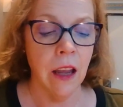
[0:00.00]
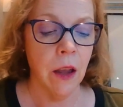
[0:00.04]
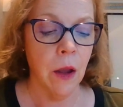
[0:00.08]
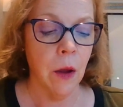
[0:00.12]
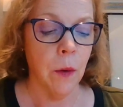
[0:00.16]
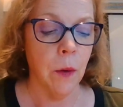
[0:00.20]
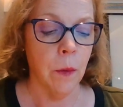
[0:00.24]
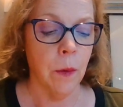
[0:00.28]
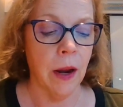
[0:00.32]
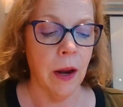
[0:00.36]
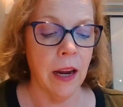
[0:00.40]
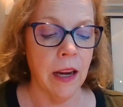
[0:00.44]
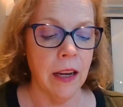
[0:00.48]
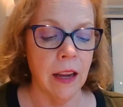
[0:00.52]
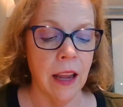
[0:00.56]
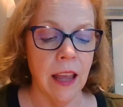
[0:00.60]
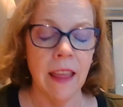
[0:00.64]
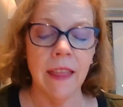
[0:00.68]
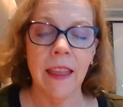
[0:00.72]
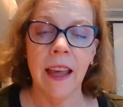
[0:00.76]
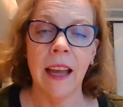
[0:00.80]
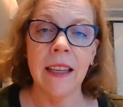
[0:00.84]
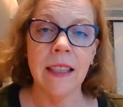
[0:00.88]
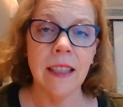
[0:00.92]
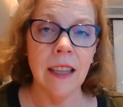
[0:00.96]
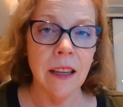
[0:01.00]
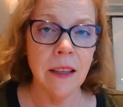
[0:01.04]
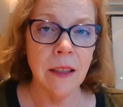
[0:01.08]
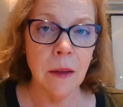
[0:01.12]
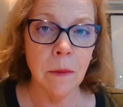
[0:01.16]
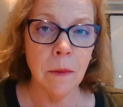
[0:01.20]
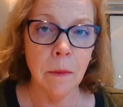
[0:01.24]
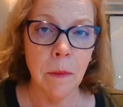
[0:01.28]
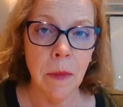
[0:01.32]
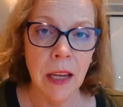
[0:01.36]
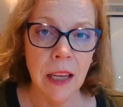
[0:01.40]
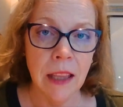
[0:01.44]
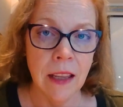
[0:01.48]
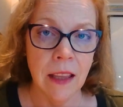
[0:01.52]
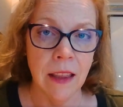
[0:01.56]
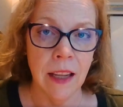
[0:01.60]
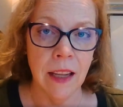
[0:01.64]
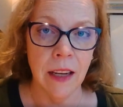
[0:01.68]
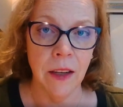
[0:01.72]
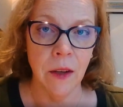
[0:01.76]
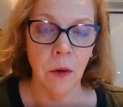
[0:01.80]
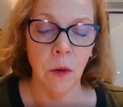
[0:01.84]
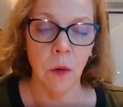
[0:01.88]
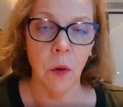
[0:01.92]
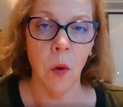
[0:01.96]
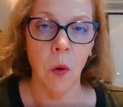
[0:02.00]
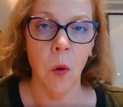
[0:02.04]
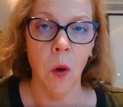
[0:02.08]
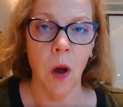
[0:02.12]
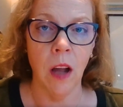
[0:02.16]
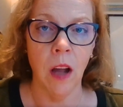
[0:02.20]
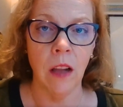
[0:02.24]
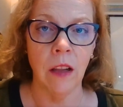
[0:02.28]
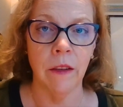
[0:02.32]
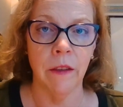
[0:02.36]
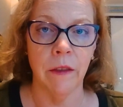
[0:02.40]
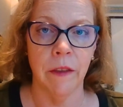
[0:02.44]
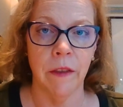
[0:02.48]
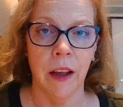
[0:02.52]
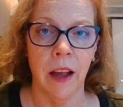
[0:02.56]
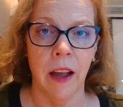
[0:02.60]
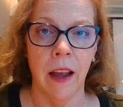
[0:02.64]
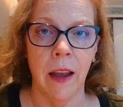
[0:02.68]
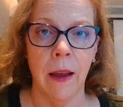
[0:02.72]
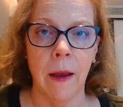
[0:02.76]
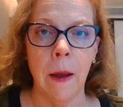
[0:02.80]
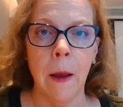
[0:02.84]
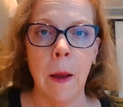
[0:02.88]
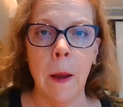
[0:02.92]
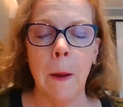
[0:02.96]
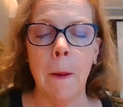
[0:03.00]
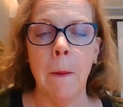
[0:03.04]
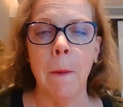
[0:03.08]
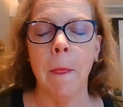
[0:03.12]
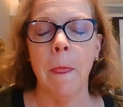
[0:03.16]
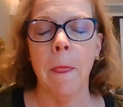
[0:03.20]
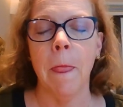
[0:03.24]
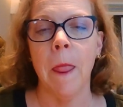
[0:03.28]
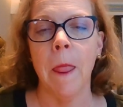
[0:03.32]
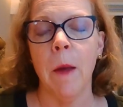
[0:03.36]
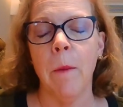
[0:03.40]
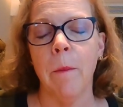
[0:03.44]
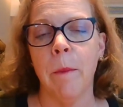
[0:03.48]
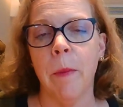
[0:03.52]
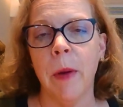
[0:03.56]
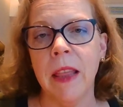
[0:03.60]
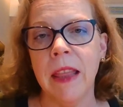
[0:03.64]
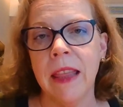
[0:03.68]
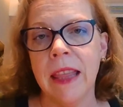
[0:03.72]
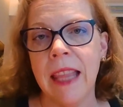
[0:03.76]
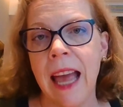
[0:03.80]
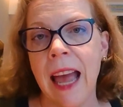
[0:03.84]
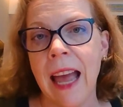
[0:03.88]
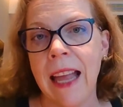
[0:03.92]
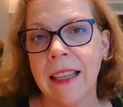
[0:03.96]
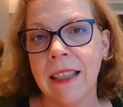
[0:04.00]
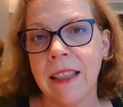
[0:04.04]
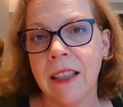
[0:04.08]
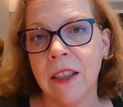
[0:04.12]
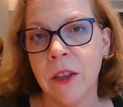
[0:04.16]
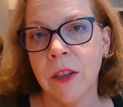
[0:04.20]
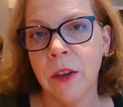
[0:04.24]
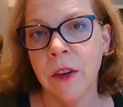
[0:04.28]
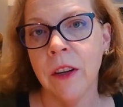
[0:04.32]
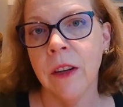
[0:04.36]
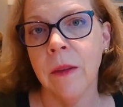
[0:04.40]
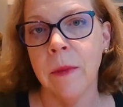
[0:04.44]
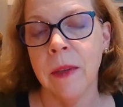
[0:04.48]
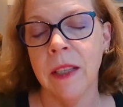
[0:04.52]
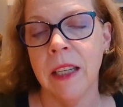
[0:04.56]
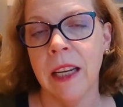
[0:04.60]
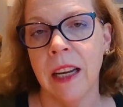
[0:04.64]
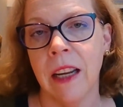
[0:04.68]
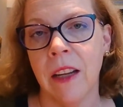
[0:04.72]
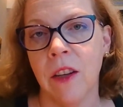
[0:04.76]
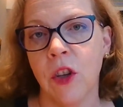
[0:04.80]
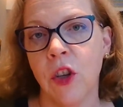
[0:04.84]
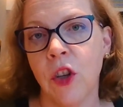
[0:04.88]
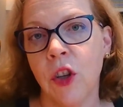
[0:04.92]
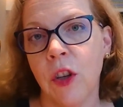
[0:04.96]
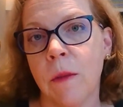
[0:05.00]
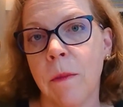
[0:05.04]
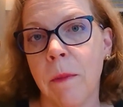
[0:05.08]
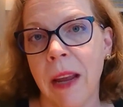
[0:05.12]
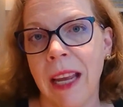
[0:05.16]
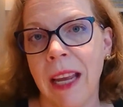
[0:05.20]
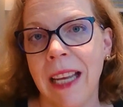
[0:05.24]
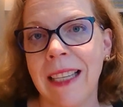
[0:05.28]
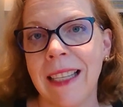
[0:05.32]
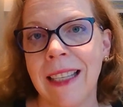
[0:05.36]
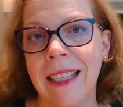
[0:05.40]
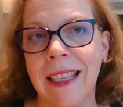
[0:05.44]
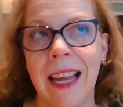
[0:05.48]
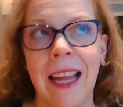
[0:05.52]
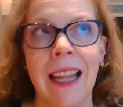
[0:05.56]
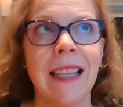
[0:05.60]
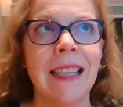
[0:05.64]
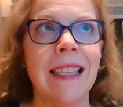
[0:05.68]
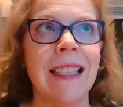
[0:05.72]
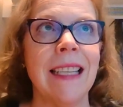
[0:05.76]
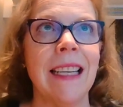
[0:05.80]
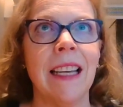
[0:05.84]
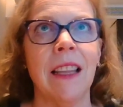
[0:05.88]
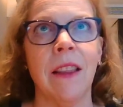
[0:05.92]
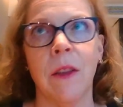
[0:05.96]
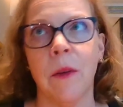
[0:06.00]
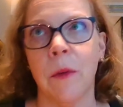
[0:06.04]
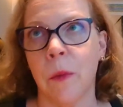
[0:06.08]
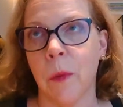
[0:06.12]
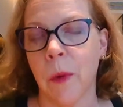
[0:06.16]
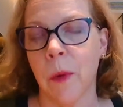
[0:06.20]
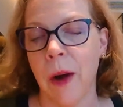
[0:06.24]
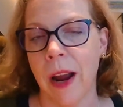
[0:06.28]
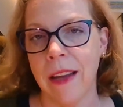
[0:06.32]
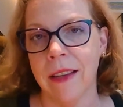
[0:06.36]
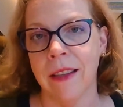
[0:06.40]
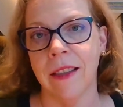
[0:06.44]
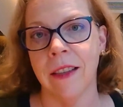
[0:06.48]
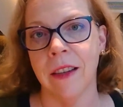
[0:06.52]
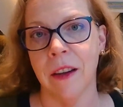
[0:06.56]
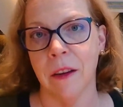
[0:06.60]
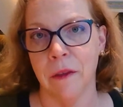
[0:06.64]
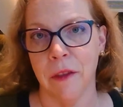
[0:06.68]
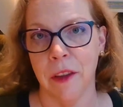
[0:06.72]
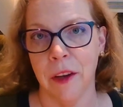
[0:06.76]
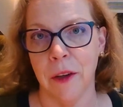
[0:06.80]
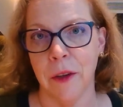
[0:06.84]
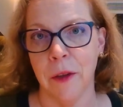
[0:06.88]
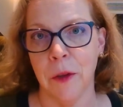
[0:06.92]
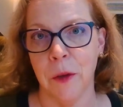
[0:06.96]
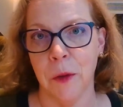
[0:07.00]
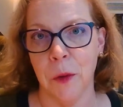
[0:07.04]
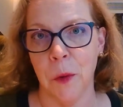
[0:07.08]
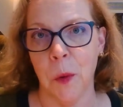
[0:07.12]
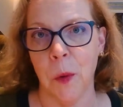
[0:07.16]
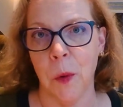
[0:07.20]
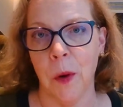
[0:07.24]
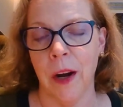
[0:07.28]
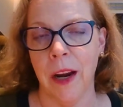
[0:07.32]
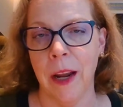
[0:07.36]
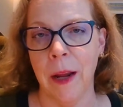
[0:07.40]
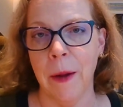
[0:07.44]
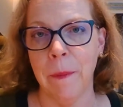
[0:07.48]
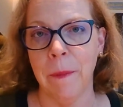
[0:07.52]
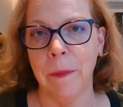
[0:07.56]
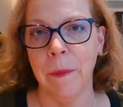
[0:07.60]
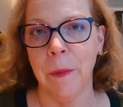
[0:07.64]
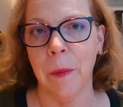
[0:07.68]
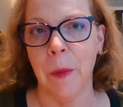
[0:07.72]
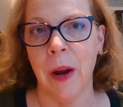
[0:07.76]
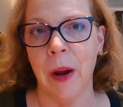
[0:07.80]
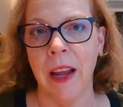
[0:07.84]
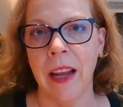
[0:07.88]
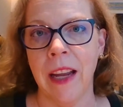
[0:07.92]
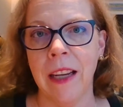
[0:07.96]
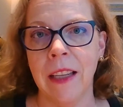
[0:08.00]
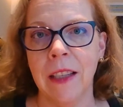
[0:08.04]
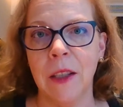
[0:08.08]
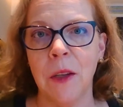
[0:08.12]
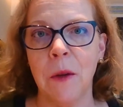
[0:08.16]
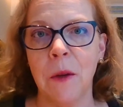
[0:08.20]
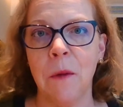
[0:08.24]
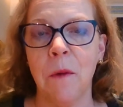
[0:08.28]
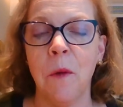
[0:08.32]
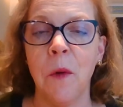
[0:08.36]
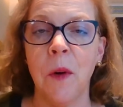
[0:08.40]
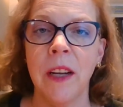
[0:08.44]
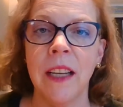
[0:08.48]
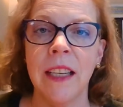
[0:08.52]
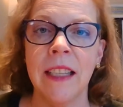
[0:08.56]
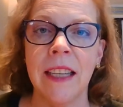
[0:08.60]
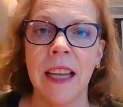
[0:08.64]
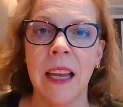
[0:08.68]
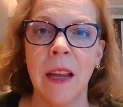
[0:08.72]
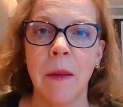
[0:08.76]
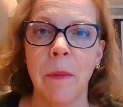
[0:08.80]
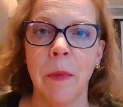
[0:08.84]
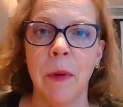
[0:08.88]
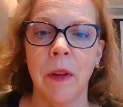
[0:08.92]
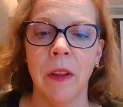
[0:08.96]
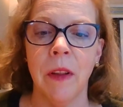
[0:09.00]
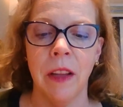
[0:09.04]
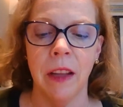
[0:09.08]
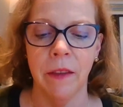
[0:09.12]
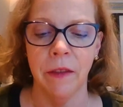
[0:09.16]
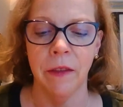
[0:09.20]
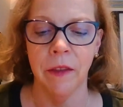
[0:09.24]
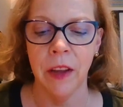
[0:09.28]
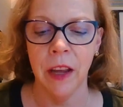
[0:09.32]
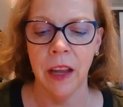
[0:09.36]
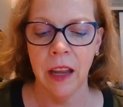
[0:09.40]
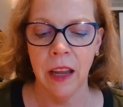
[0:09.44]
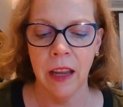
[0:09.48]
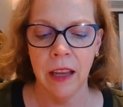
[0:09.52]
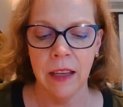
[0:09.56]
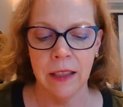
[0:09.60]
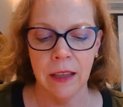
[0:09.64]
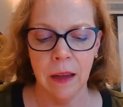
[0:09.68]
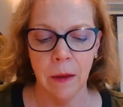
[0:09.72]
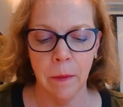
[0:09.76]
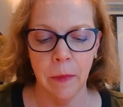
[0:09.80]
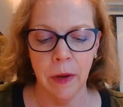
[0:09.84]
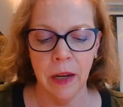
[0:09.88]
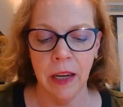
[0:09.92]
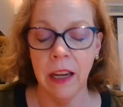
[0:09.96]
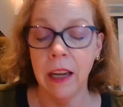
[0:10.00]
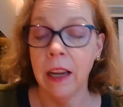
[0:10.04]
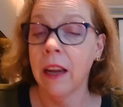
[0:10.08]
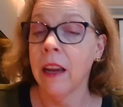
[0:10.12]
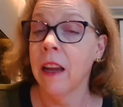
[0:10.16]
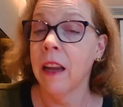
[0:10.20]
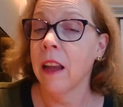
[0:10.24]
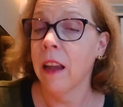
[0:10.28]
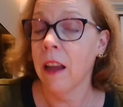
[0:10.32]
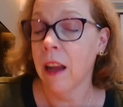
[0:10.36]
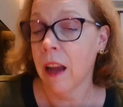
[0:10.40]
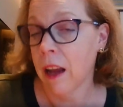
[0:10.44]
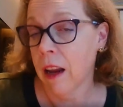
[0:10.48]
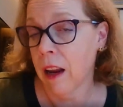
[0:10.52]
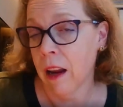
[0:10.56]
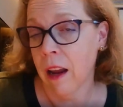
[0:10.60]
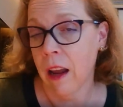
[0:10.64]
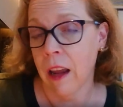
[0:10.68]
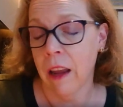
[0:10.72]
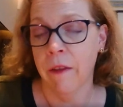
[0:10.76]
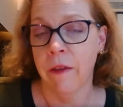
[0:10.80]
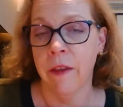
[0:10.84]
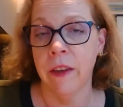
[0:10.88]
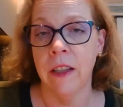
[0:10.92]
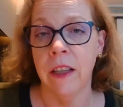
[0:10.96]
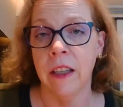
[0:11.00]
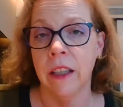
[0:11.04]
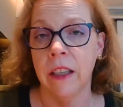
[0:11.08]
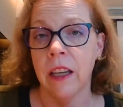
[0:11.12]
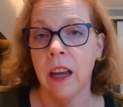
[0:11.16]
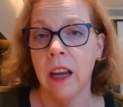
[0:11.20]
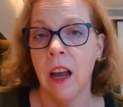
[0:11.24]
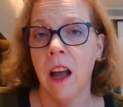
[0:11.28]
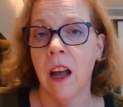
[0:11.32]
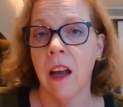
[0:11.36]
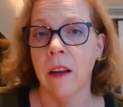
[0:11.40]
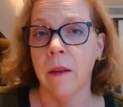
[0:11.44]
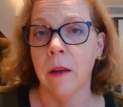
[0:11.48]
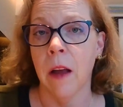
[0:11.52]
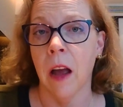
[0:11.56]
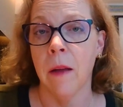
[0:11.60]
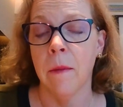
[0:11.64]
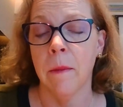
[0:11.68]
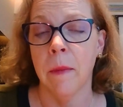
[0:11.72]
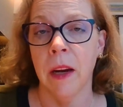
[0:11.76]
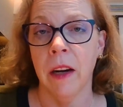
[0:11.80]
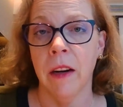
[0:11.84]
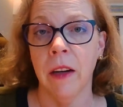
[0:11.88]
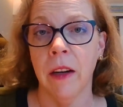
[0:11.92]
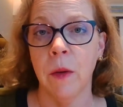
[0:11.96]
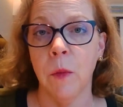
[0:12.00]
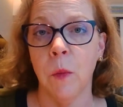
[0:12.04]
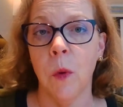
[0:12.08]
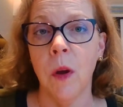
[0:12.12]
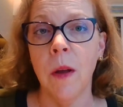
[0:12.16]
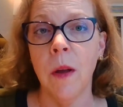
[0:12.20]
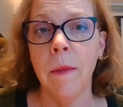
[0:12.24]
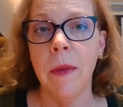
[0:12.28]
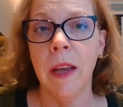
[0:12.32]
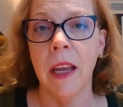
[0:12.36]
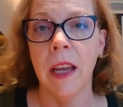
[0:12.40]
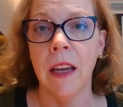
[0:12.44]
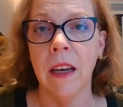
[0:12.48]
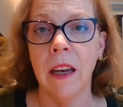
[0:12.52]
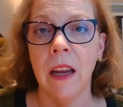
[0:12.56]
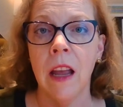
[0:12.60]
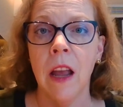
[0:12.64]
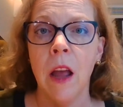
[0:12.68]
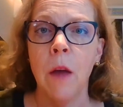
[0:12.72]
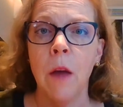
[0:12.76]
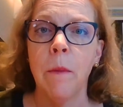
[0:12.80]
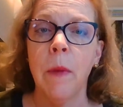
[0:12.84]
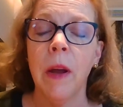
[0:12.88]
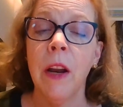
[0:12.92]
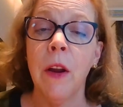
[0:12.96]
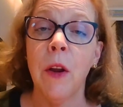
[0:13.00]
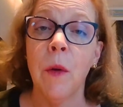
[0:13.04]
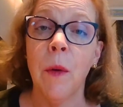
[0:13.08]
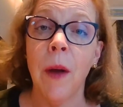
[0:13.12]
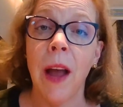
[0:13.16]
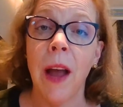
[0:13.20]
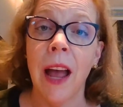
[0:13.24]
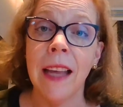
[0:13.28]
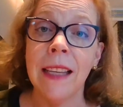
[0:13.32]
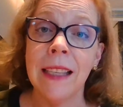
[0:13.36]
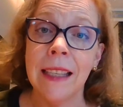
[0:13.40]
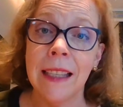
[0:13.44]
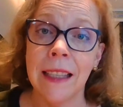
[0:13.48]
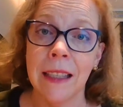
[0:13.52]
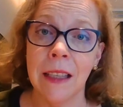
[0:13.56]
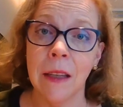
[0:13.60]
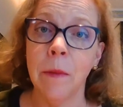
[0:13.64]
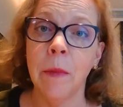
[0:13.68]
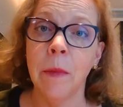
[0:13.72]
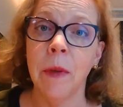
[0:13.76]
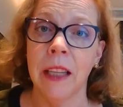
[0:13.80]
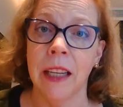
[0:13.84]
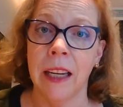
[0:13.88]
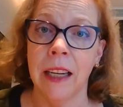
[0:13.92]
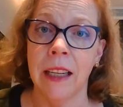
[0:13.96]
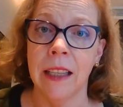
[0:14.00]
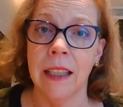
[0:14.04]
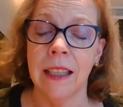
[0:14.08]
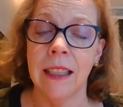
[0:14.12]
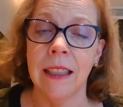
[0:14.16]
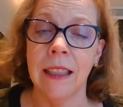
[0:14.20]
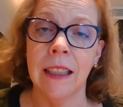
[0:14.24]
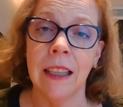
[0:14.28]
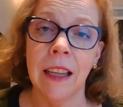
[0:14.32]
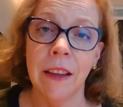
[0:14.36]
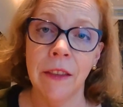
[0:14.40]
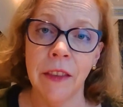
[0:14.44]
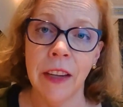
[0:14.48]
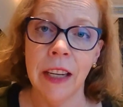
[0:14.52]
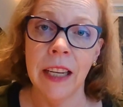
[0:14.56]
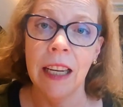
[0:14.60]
right, that doesn't mean that they don't qualify. But that circumstance should make sense in the rest of their story, right? So for example, if it's a young unmarried woman, but who has siblings living